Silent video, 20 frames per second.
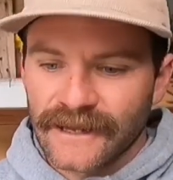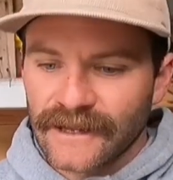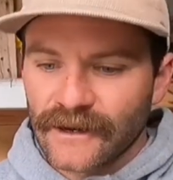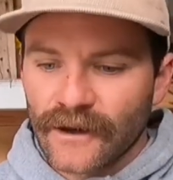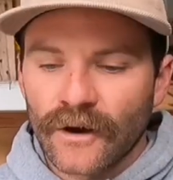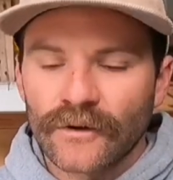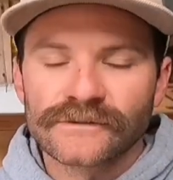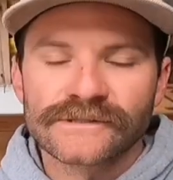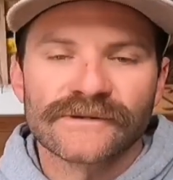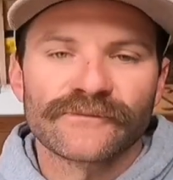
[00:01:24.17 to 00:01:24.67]
can
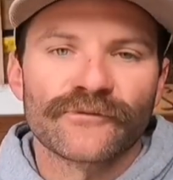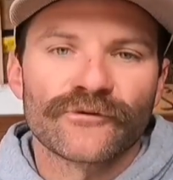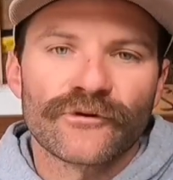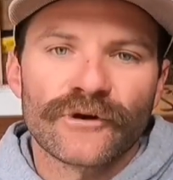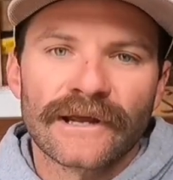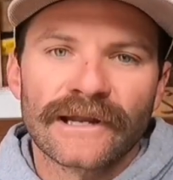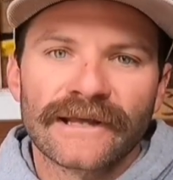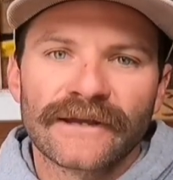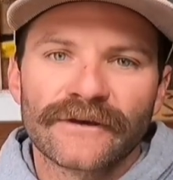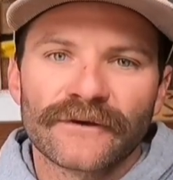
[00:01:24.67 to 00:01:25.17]
hold some
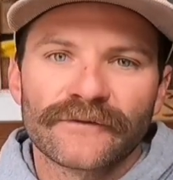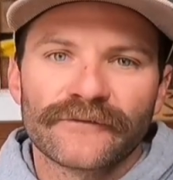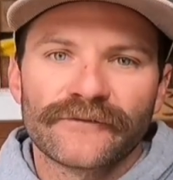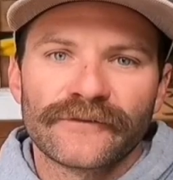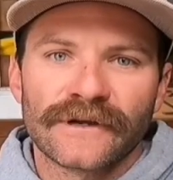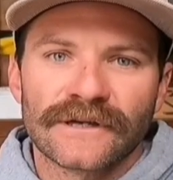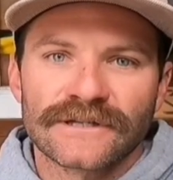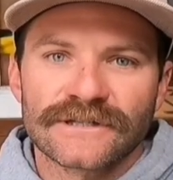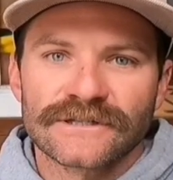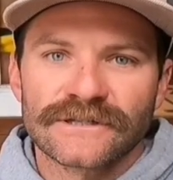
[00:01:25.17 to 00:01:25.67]
really good
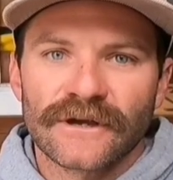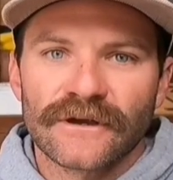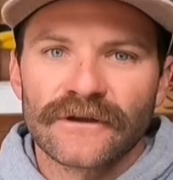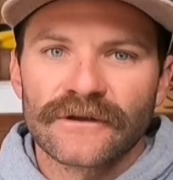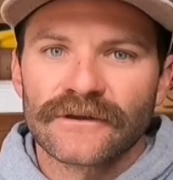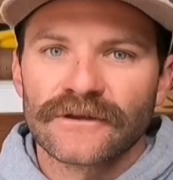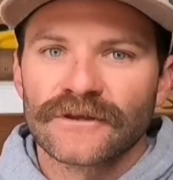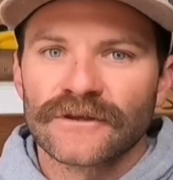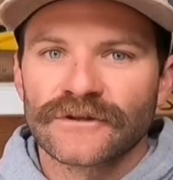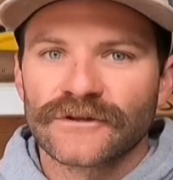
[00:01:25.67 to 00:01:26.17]
fish. So
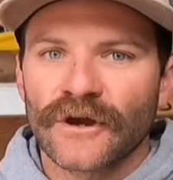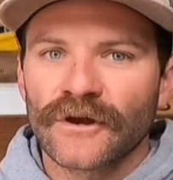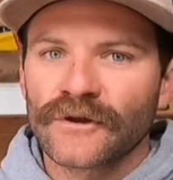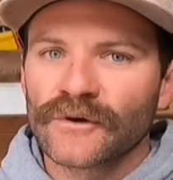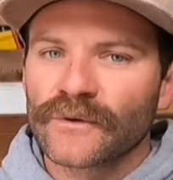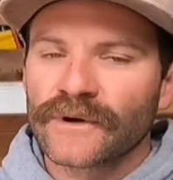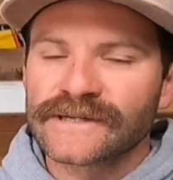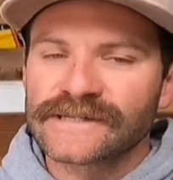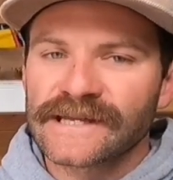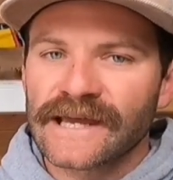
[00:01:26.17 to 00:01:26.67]
you
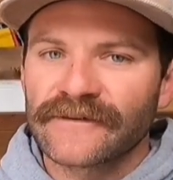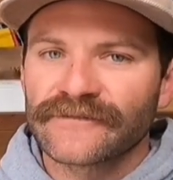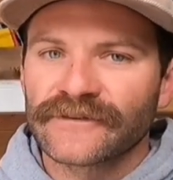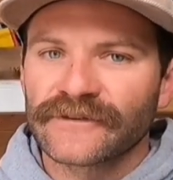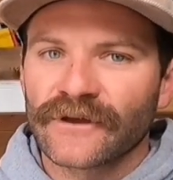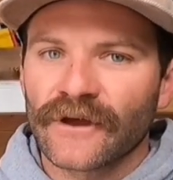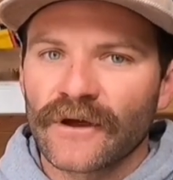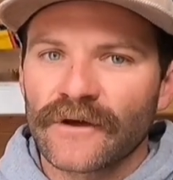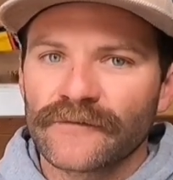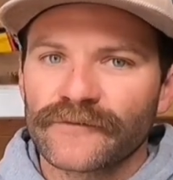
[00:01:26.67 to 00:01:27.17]
don't always have
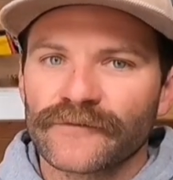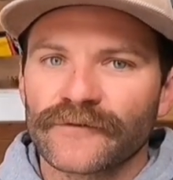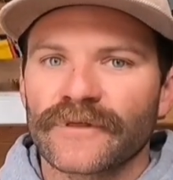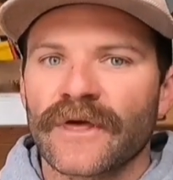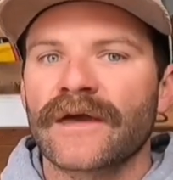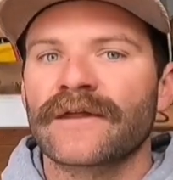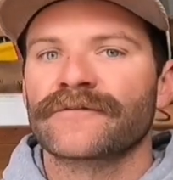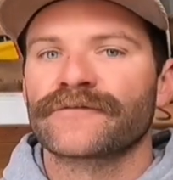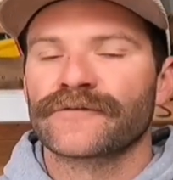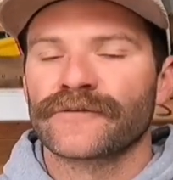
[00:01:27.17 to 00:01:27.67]
to go for
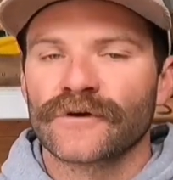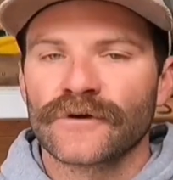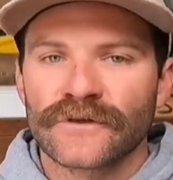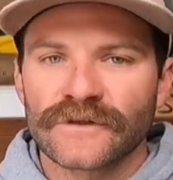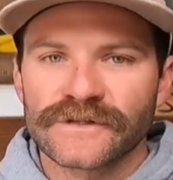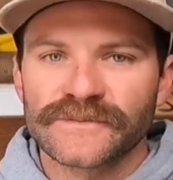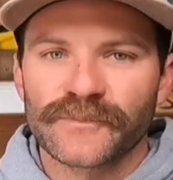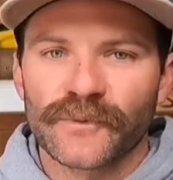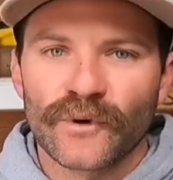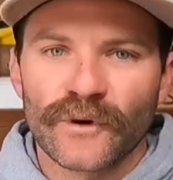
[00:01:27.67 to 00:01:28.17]
that
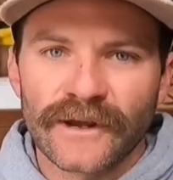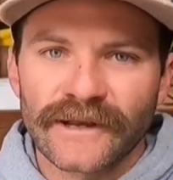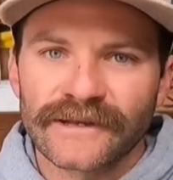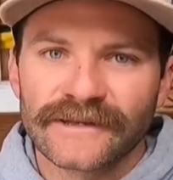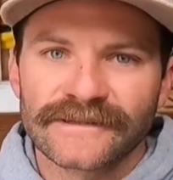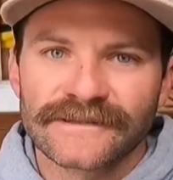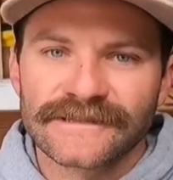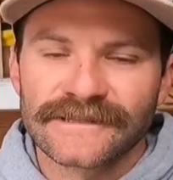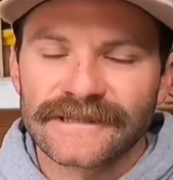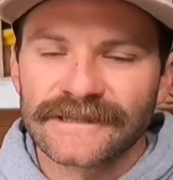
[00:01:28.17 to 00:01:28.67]
furthest
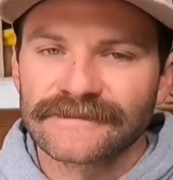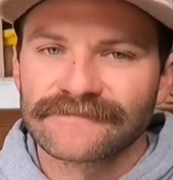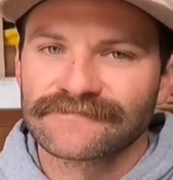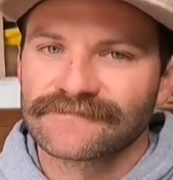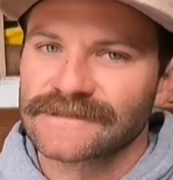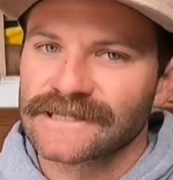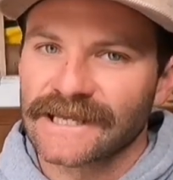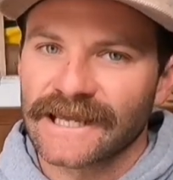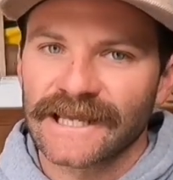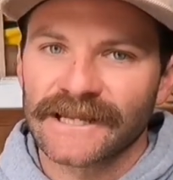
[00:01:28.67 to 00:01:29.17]
point to
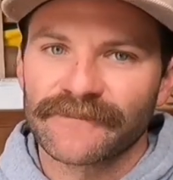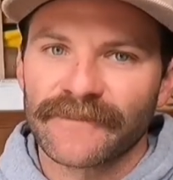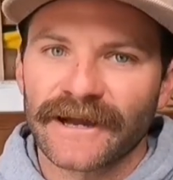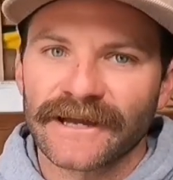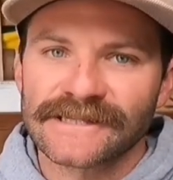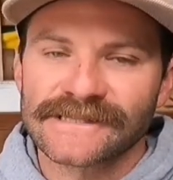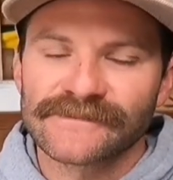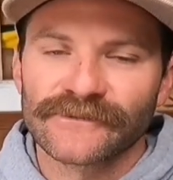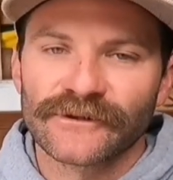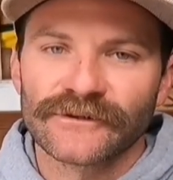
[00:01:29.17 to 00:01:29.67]
get
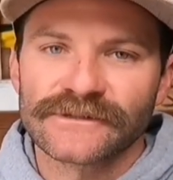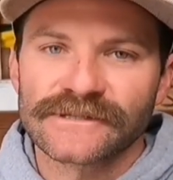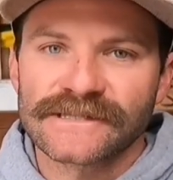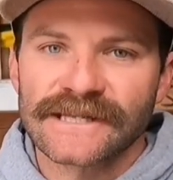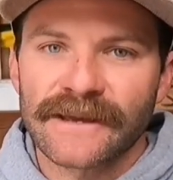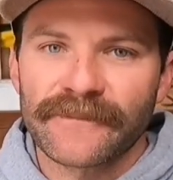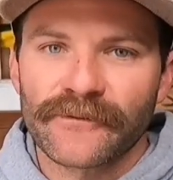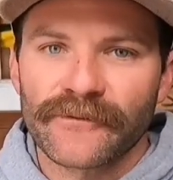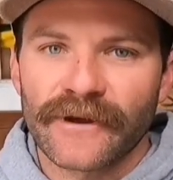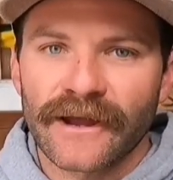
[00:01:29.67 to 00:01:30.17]
amongst some good
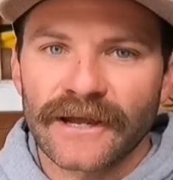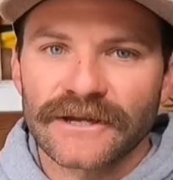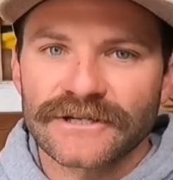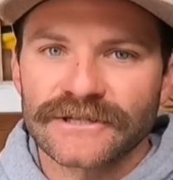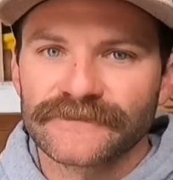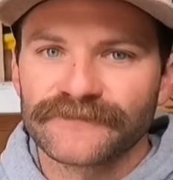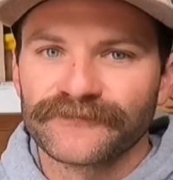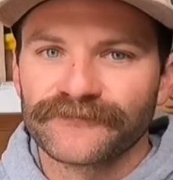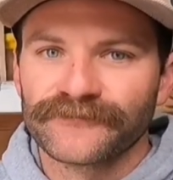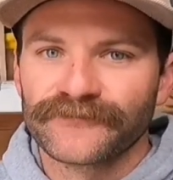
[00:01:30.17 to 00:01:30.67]
snapper
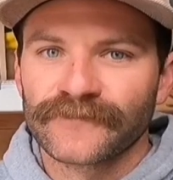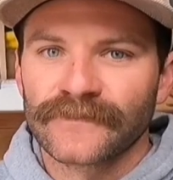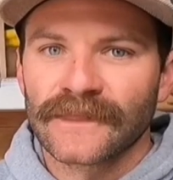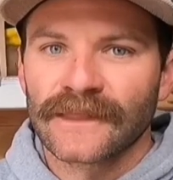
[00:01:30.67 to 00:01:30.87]
action.